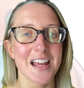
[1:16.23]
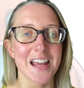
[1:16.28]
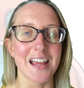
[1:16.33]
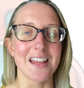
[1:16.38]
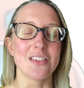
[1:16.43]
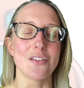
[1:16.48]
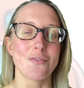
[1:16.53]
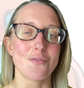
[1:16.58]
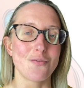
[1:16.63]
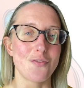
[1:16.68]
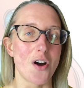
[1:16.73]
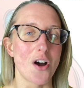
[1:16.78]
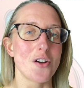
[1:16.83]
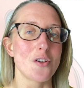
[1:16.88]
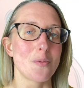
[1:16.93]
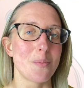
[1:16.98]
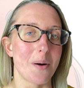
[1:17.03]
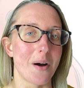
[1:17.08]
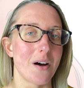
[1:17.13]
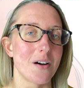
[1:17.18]
in the
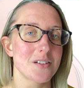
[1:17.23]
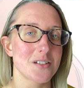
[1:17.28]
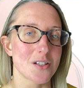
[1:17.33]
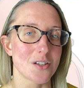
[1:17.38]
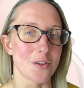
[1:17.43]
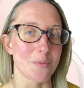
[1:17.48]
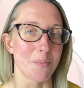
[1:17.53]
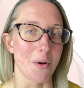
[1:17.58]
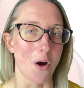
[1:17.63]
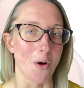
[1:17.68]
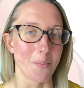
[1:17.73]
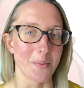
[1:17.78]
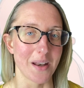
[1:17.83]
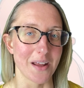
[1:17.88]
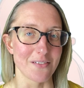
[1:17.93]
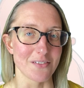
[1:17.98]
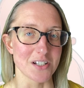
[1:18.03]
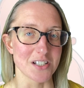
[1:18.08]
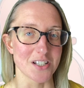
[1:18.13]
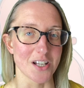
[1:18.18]
final parts of the
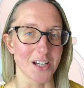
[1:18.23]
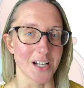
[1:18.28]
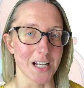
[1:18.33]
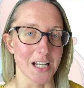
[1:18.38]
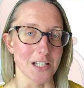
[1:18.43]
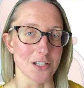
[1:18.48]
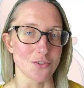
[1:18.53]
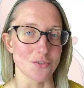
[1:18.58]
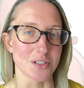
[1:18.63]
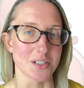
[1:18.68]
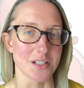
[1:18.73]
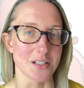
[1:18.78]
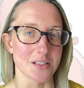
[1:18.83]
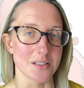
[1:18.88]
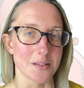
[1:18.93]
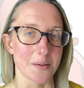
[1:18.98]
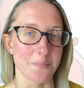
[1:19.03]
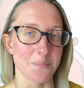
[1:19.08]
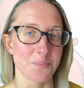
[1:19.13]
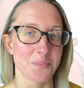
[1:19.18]
pulmonary circulatory
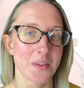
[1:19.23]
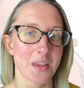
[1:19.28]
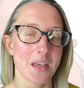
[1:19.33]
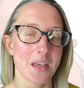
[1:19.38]
system.